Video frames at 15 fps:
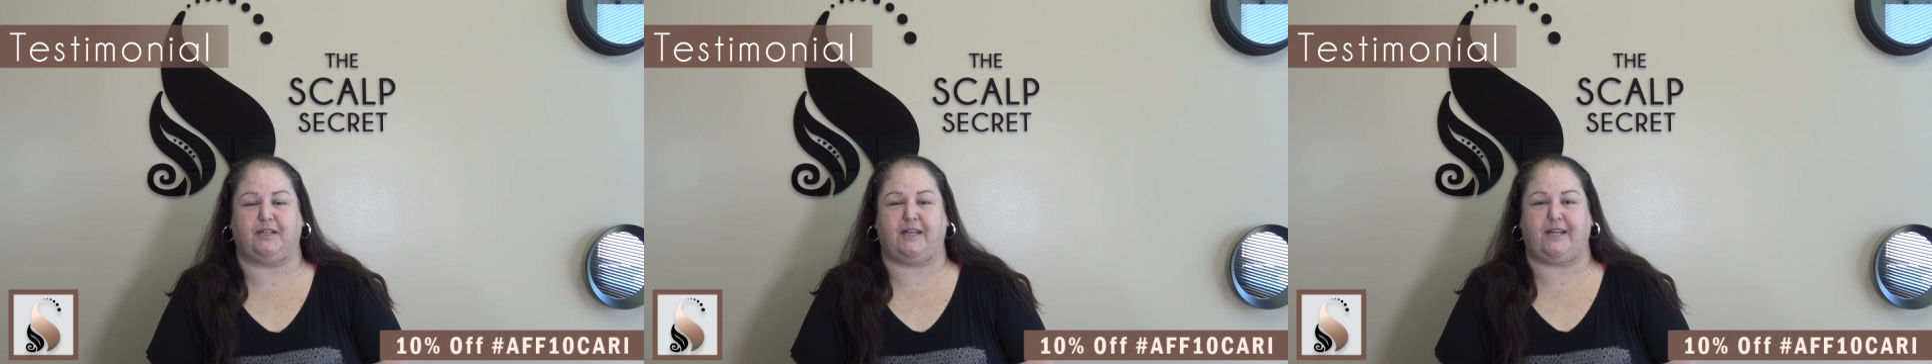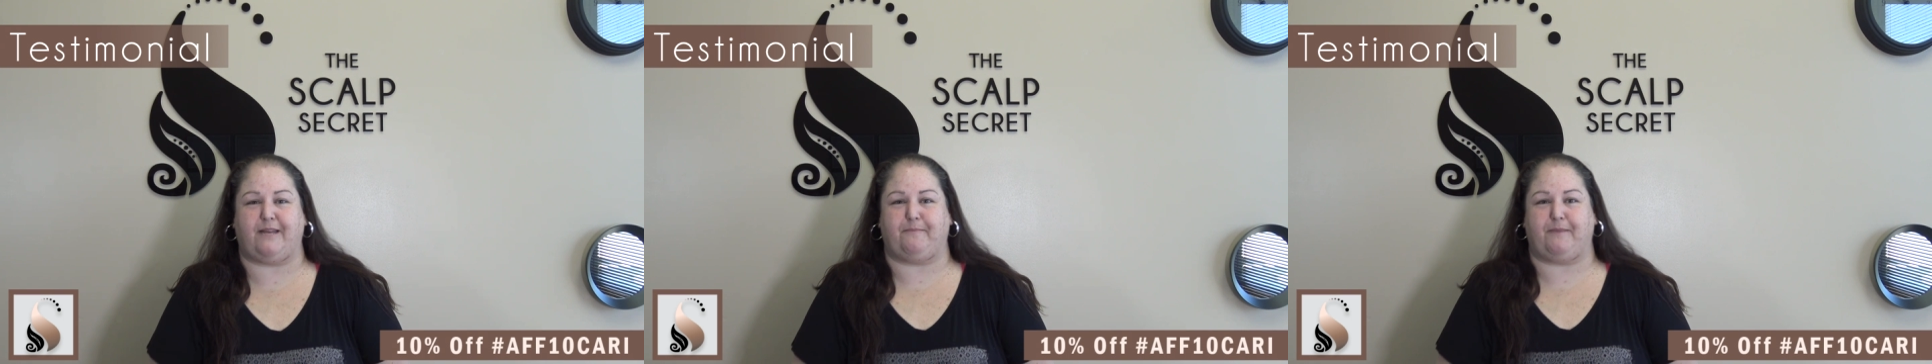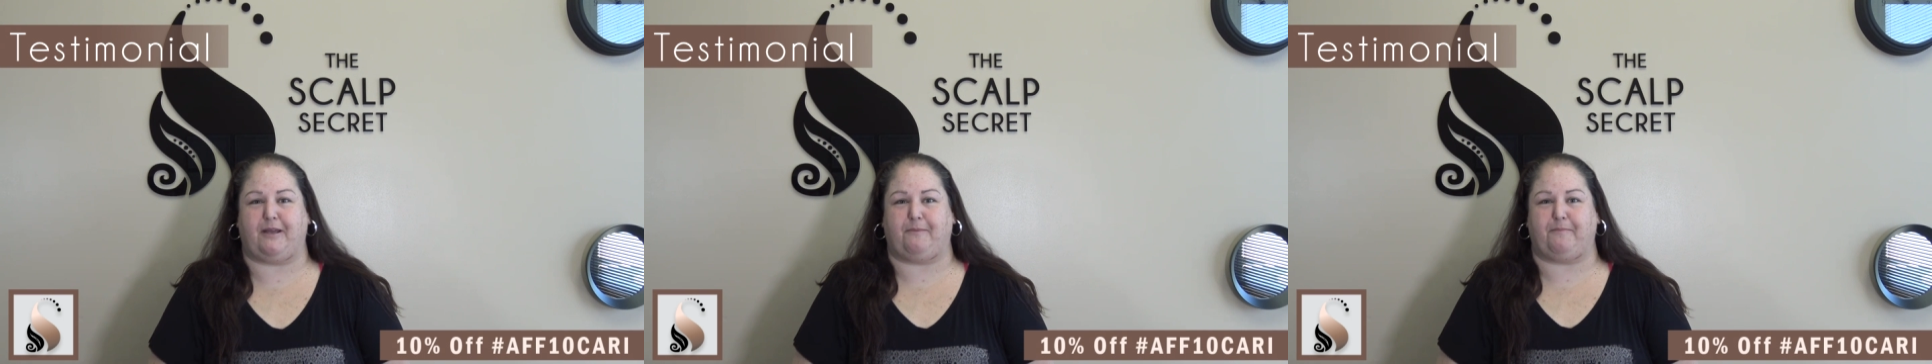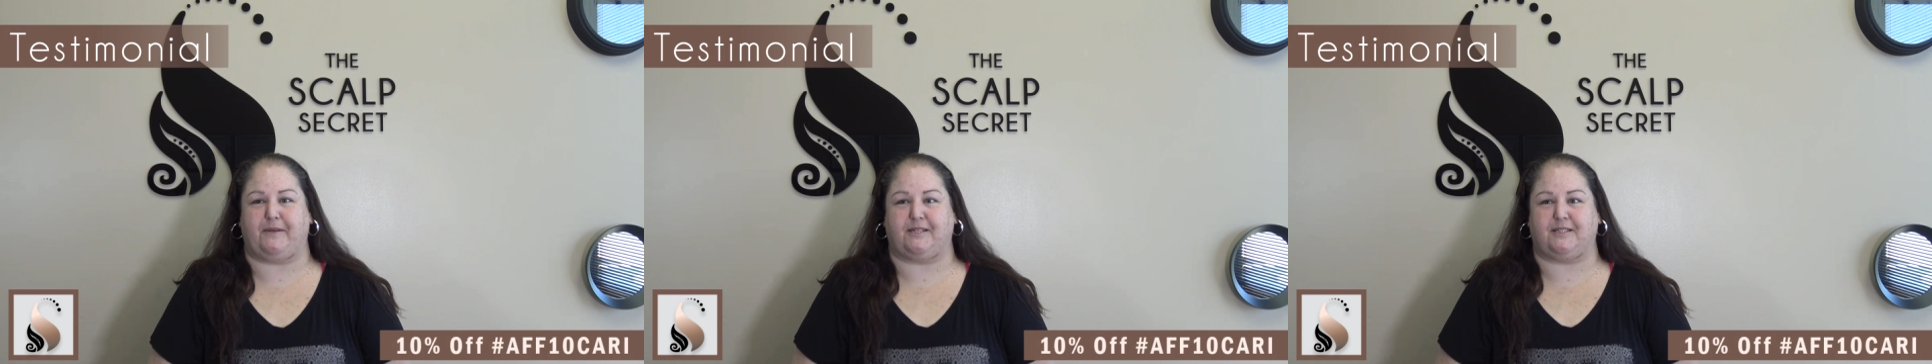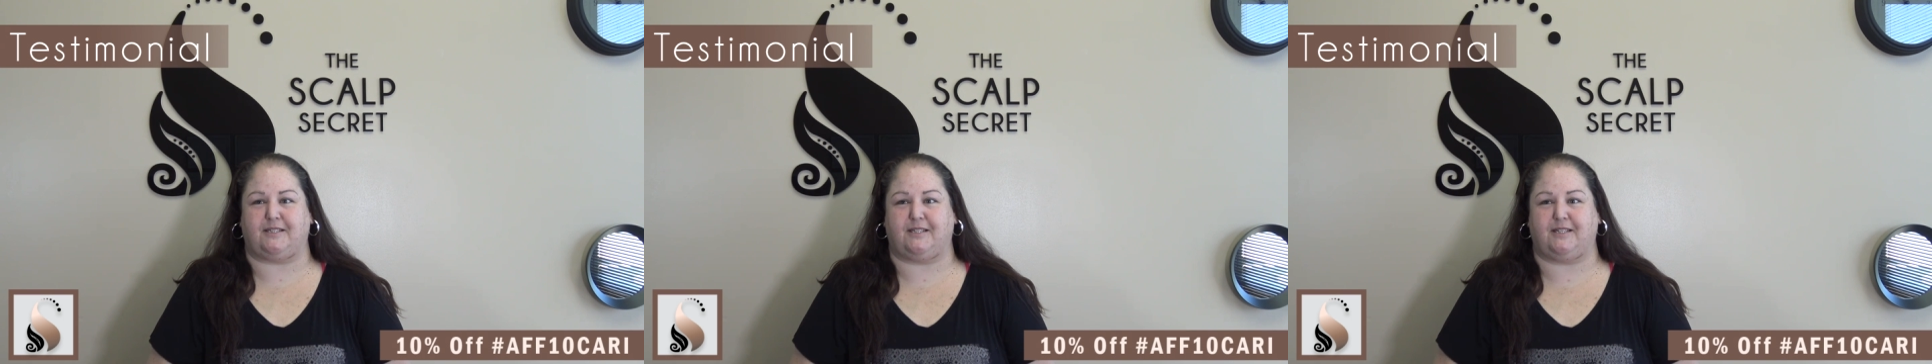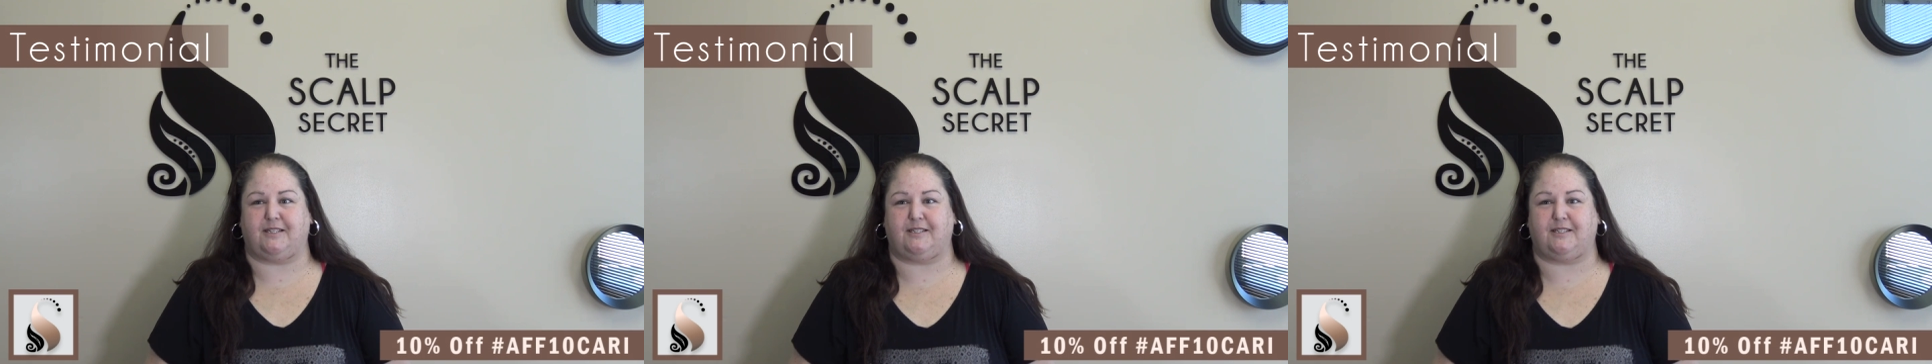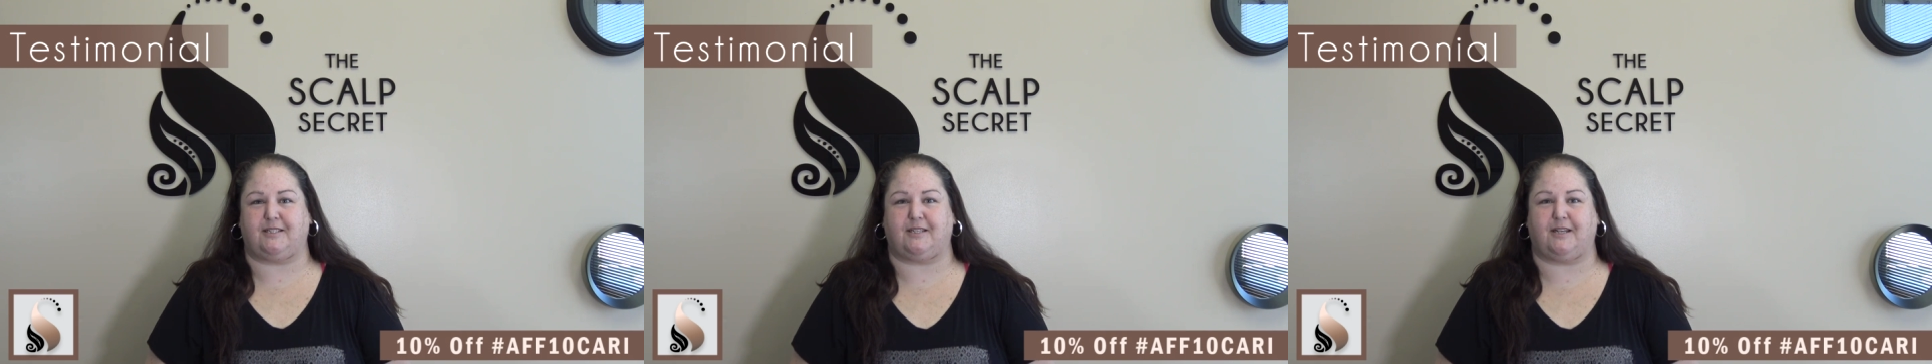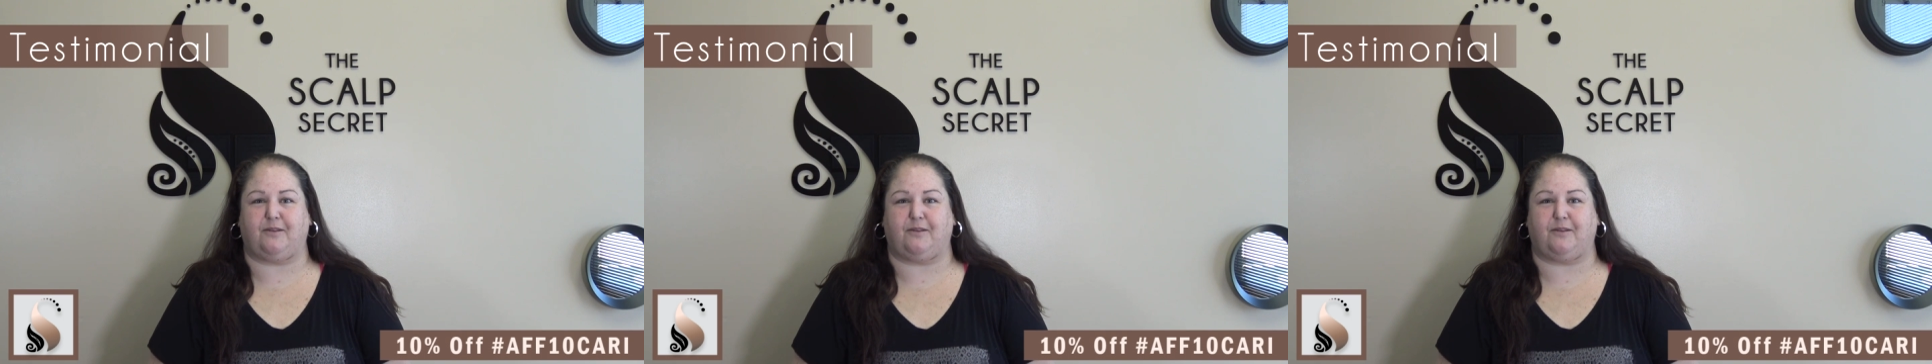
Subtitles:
an eBay business.